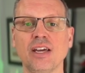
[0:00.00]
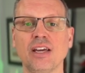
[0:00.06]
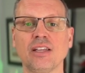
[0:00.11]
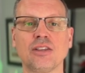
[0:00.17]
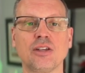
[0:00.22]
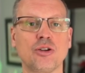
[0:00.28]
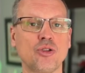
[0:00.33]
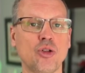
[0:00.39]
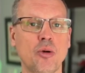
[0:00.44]

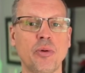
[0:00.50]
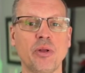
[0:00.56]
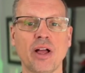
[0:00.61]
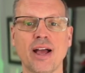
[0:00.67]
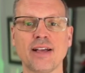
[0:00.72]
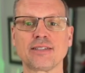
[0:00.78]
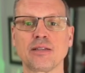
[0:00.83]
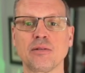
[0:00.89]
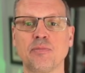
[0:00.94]
the Global
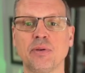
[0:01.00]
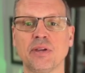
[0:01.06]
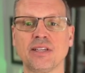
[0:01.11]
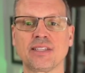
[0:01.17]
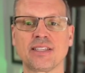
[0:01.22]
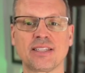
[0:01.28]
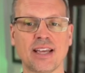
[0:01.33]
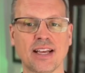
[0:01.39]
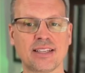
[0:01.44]
S&P
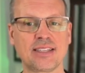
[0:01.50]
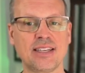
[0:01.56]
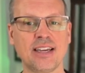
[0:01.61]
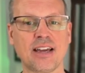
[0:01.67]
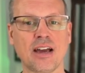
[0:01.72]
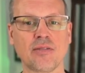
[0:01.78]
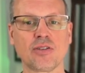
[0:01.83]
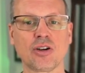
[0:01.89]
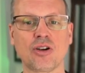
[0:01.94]
60
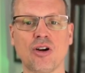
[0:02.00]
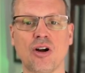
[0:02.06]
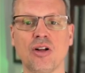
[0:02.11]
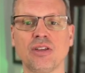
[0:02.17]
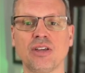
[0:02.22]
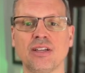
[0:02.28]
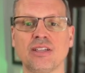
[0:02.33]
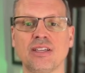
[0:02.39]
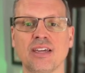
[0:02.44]
Covered Call
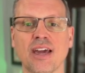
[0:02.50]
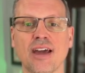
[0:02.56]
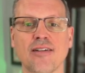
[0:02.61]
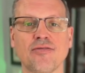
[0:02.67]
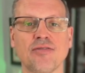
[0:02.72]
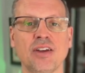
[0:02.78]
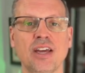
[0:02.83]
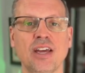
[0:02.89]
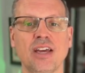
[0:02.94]
ETF,